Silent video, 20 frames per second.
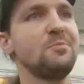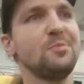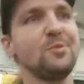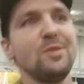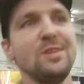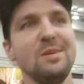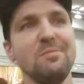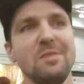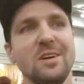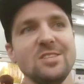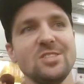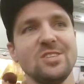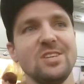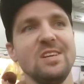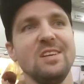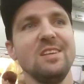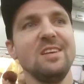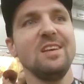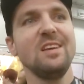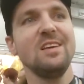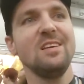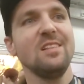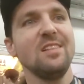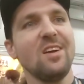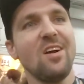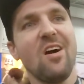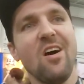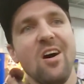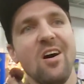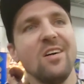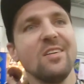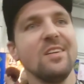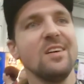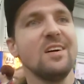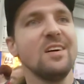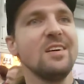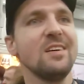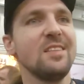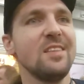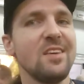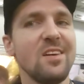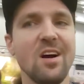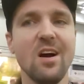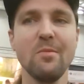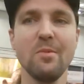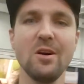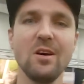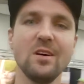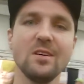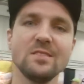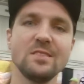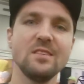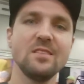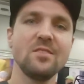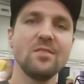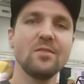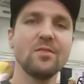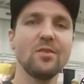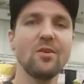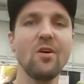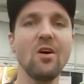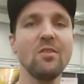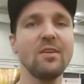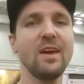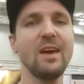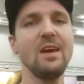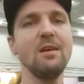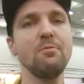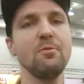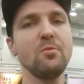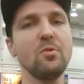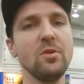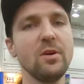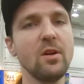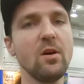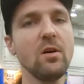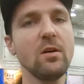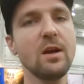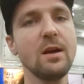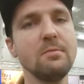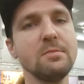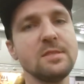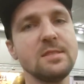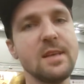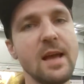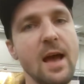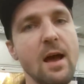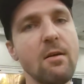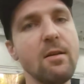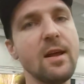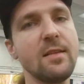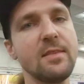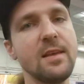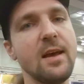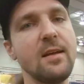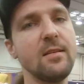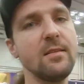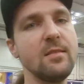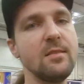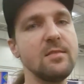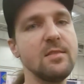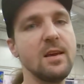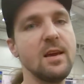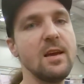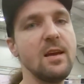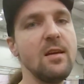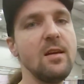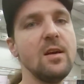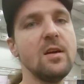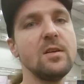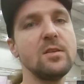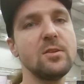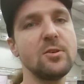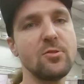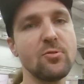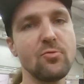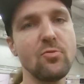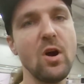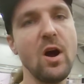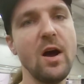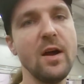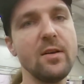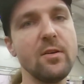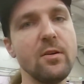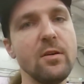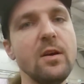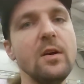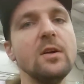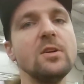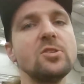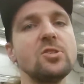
pretty much like Honda, the Yamahas, they're, they're, all capable. It all comes down at the end of the day to the rider.